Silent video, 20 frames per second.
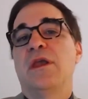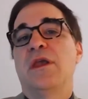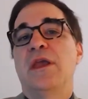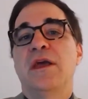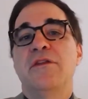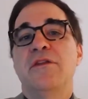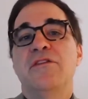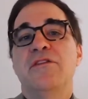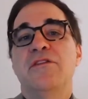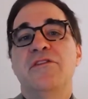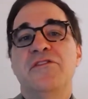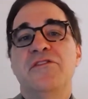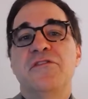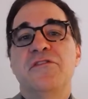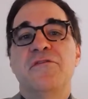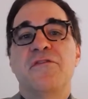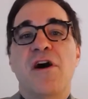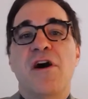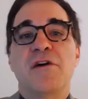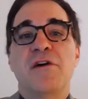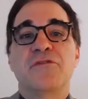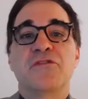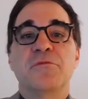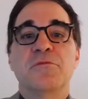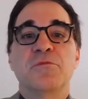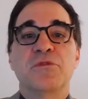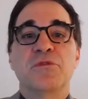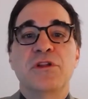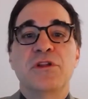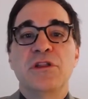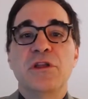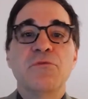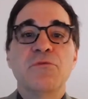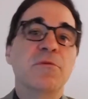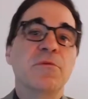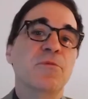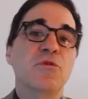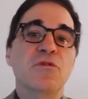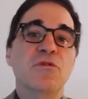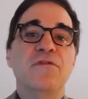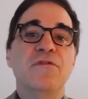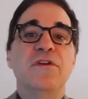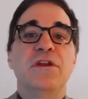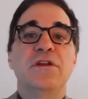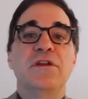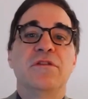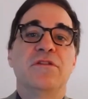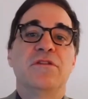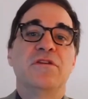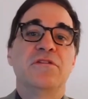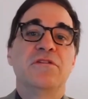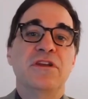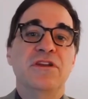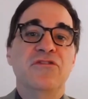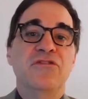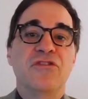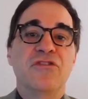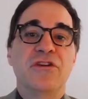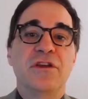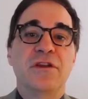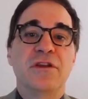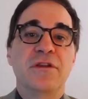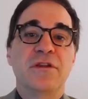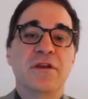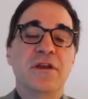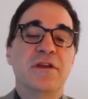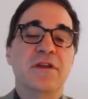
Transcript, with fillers: And this involves completely removing the lesion.